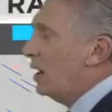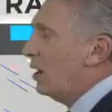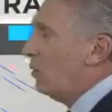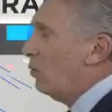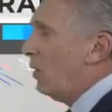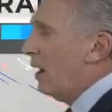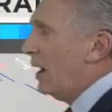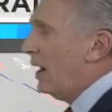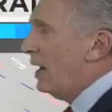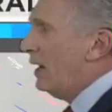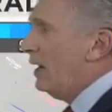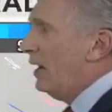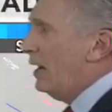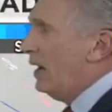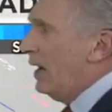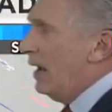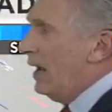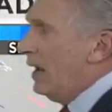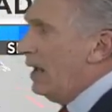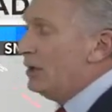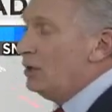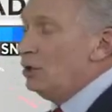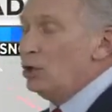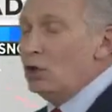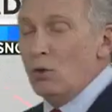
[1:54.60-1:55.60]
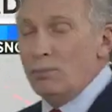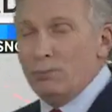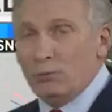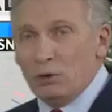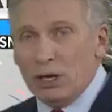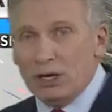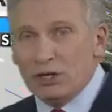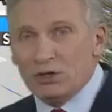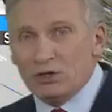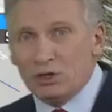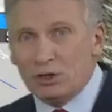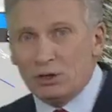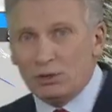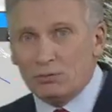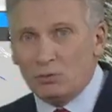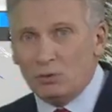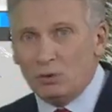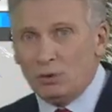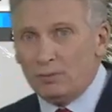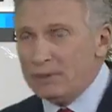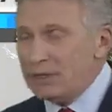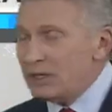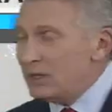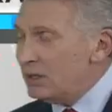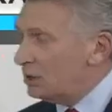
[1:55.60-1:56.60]
our way, and low pressure
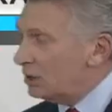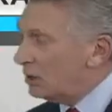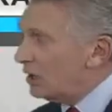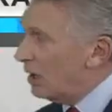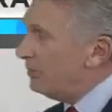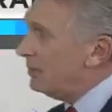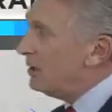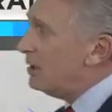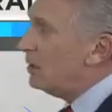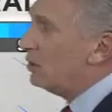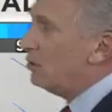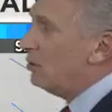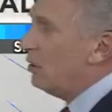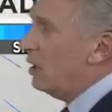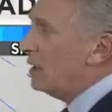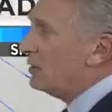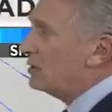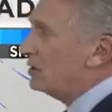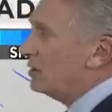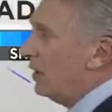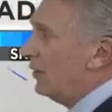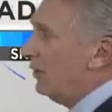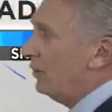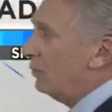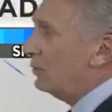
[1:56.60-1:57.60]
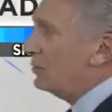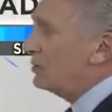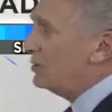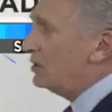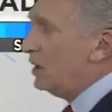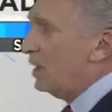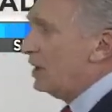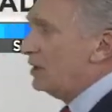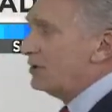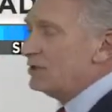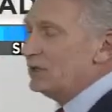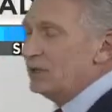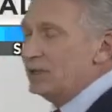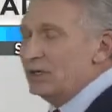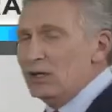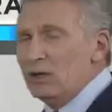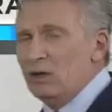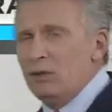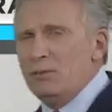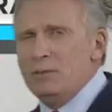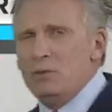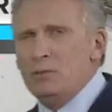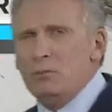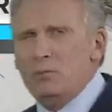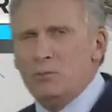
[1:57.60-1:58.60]
will be coming across southern Wisconsin.
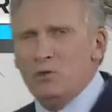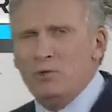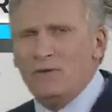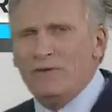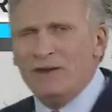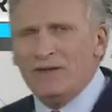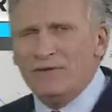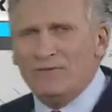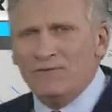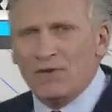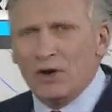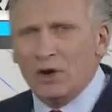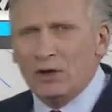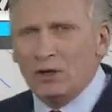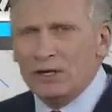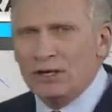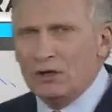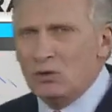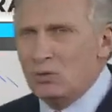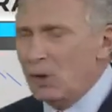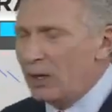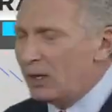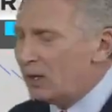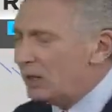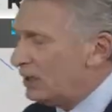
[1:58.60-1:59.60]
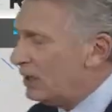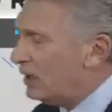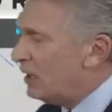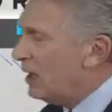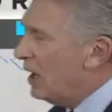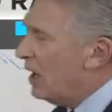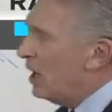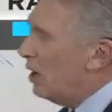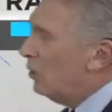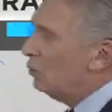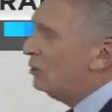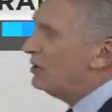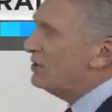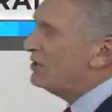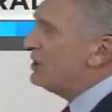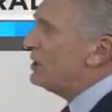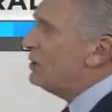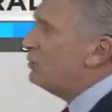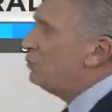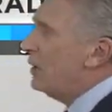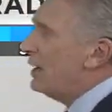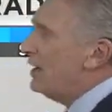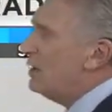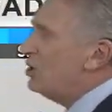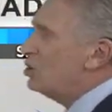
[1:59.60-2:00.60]
It'll be moving fairly quickly. We'll
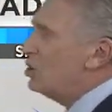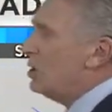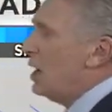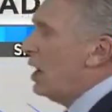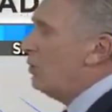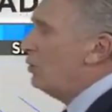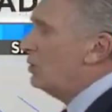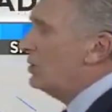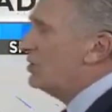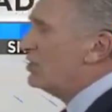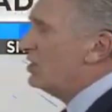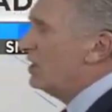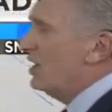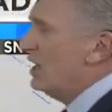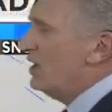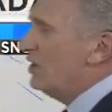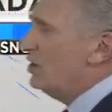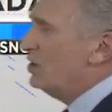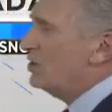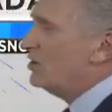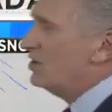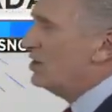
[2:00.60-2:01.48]
see rain showers later